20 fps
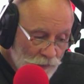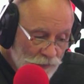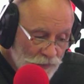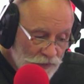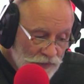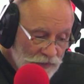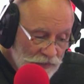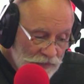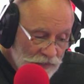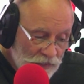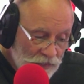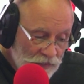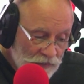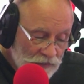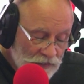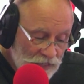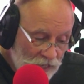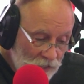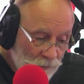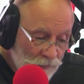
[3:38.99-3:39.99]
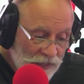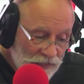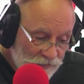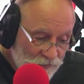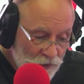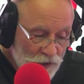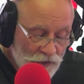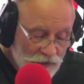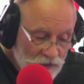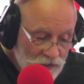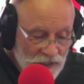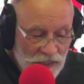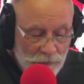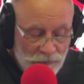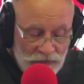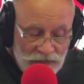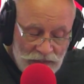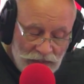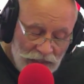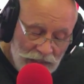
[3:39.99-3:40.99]
but the Taliban have issued a
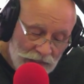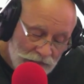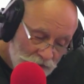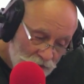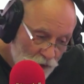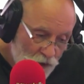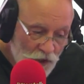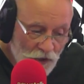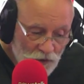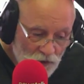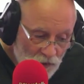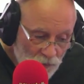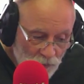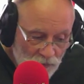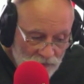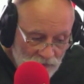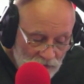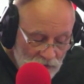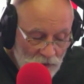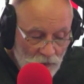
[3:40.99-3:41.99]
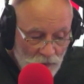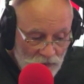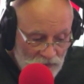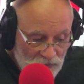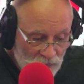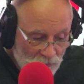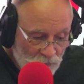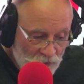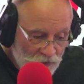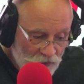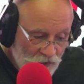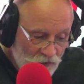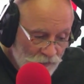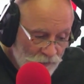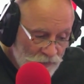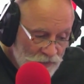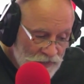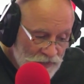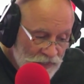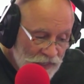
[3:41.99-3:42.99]
statement in conjunction with the US and the British
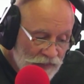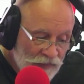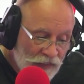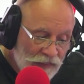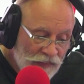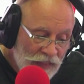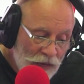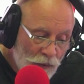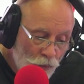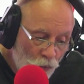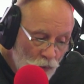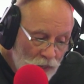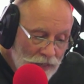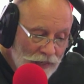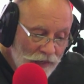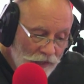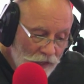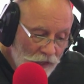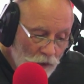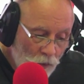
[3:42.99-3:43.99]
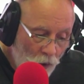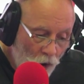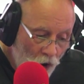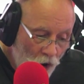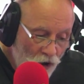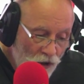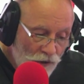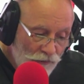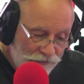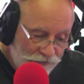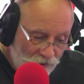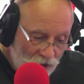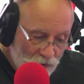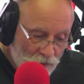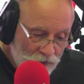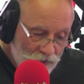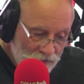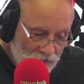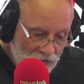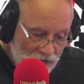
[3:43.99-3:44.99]
government saying that they will allow all
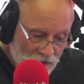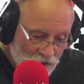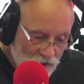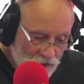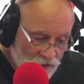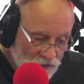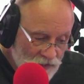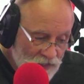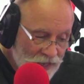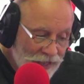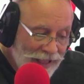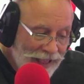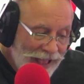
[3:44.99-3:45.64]
foreign nationals